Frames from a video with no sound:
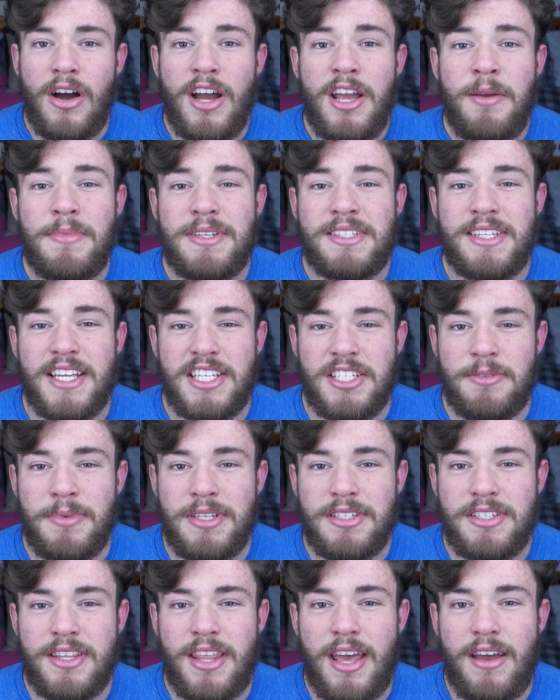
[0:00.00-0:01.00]
I am a
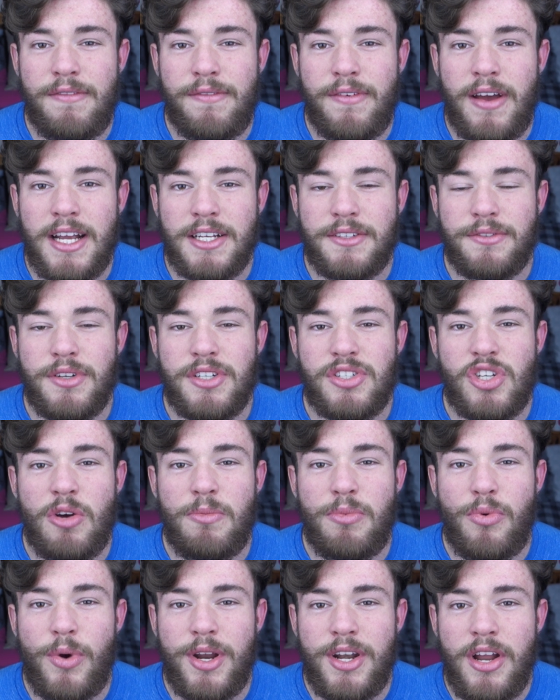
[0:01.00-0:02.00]
testament to that fact. For
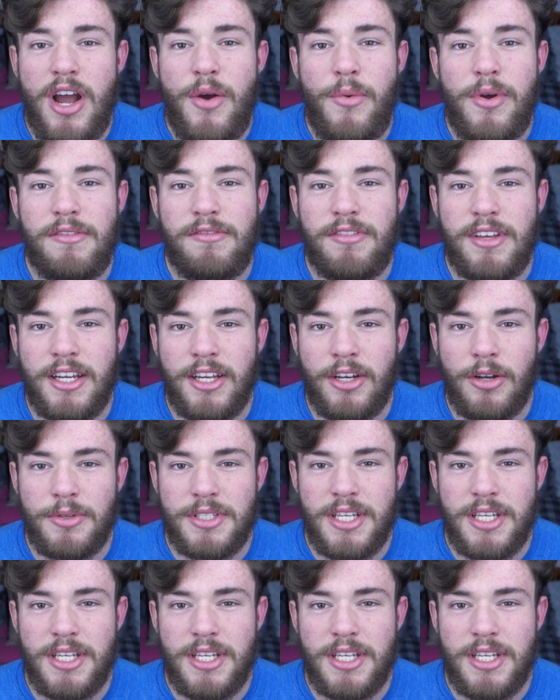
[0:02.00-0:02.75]
example, when I went vegan,